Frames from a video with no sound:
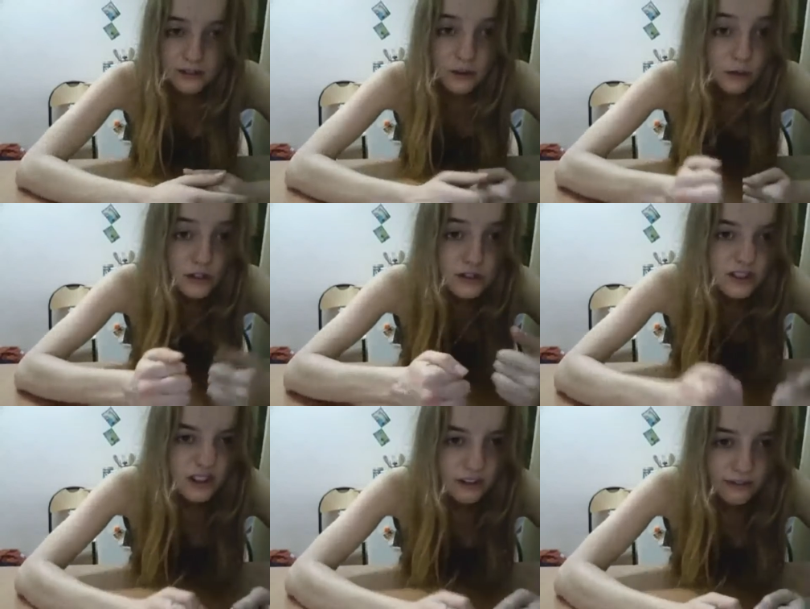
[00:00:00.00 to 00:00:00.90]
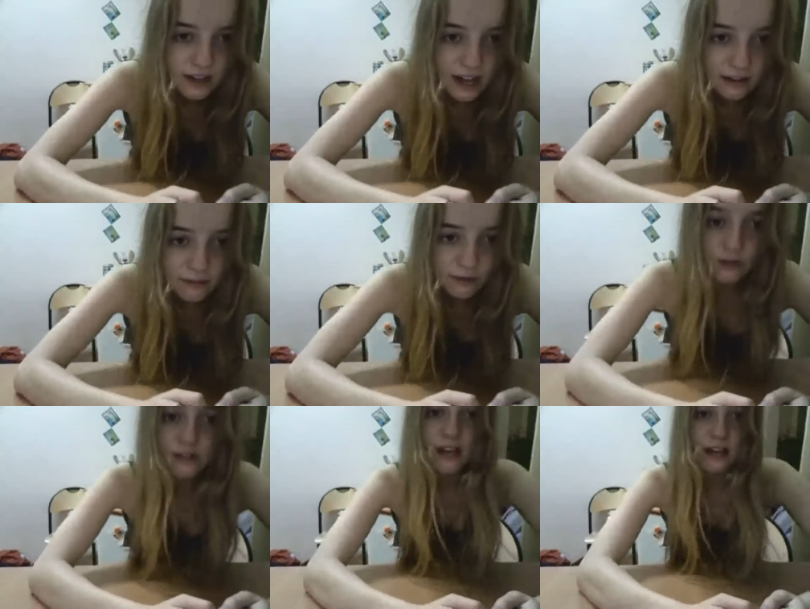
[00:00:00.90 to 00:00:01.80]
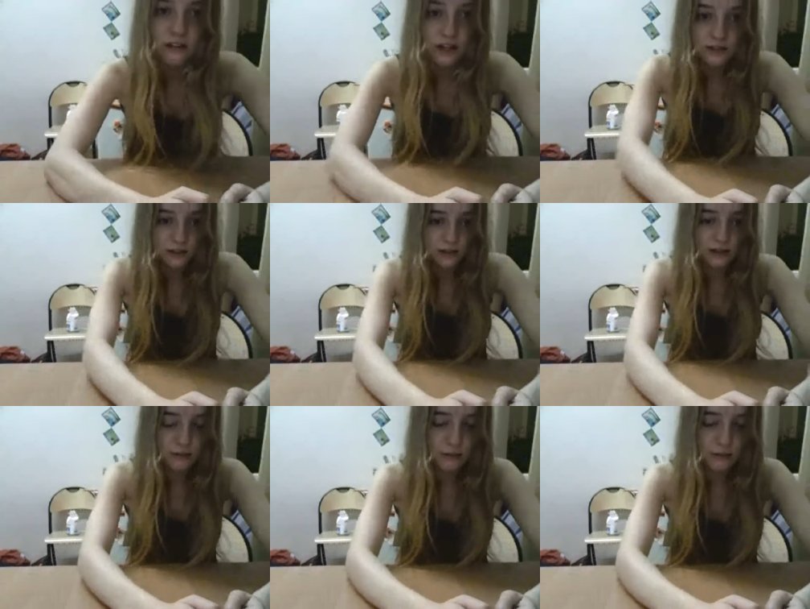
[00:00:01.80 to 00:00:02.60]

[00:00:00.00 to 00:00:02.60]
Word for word: So we're certified first aid rescuers.